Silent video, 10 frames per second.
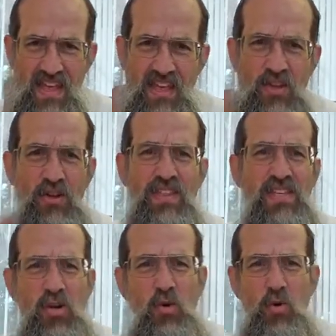there's
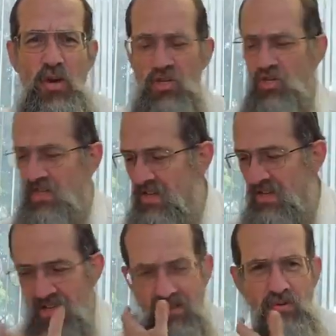a question
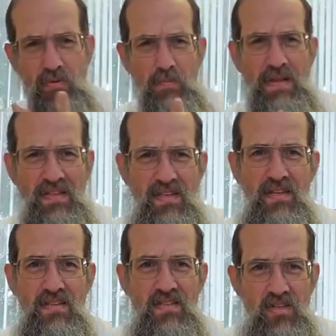that Rabbi
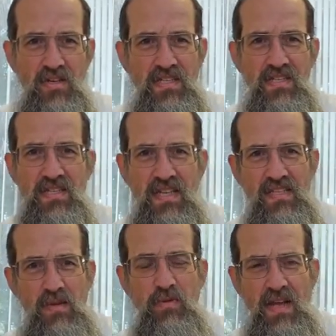Paltiel discusses that
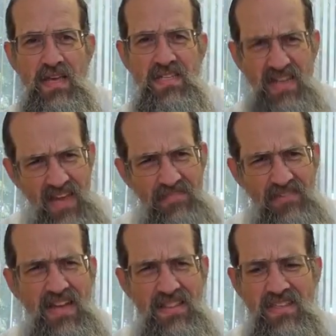someone asks, and I've
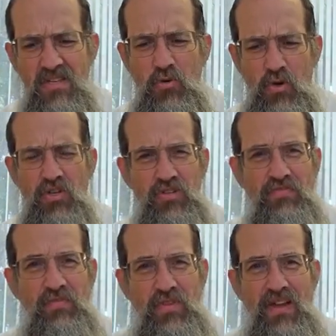gotten this question
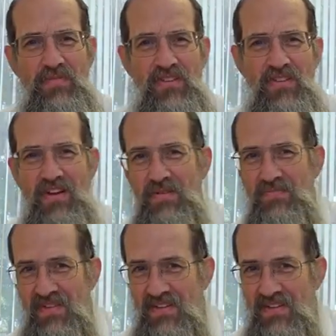from time to time.